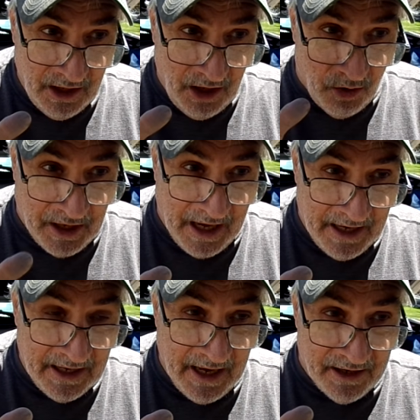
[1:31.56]

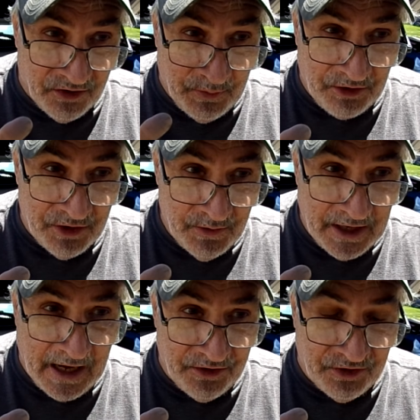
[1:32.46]
Okay? And especially when the
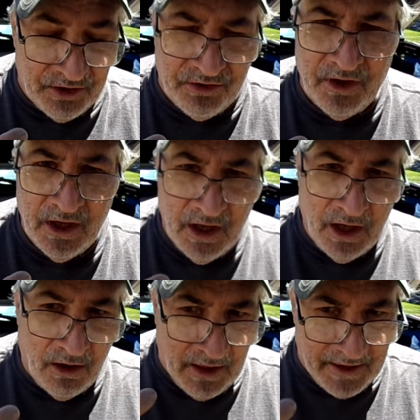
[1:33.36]
guy says,
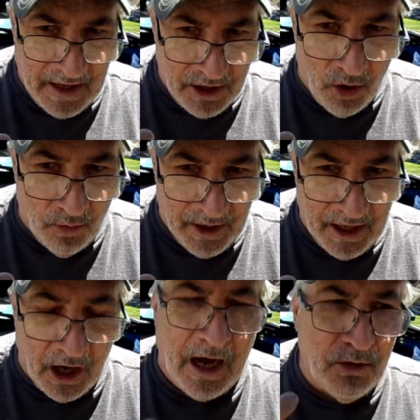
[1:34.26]
like, they know me,
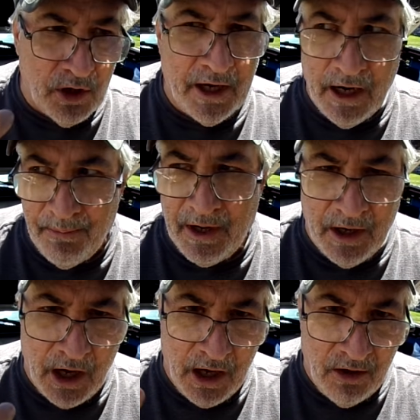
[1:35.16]
I'll look it up and
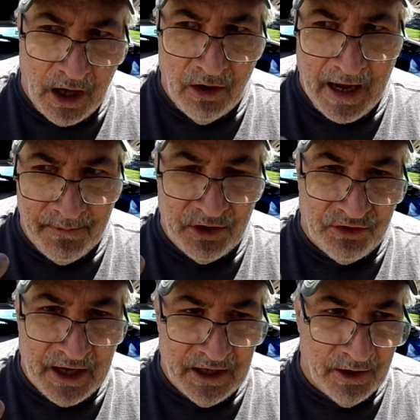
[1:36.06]
I'll have it
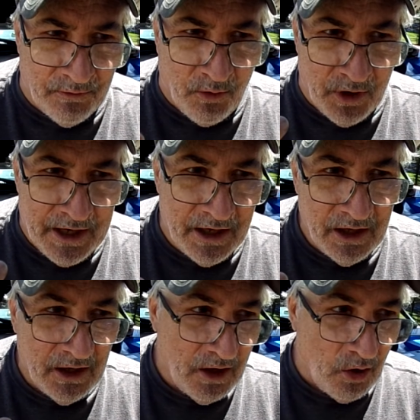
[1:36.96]
set in here for you.
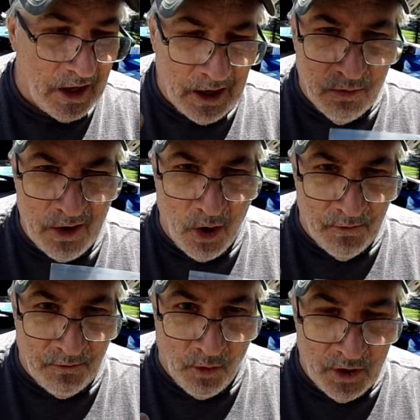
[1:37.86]
When I run over
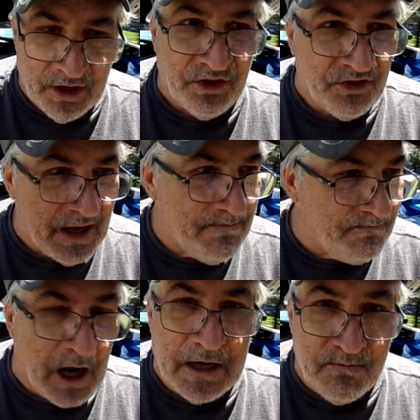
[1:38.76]
for it and it's the same
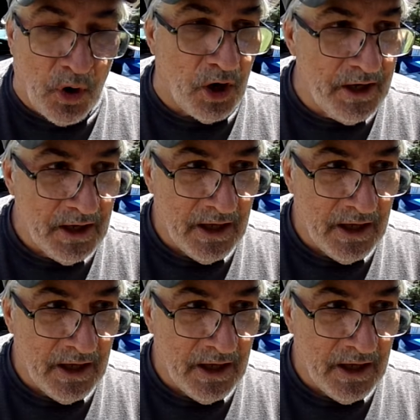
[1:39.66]
fucking part.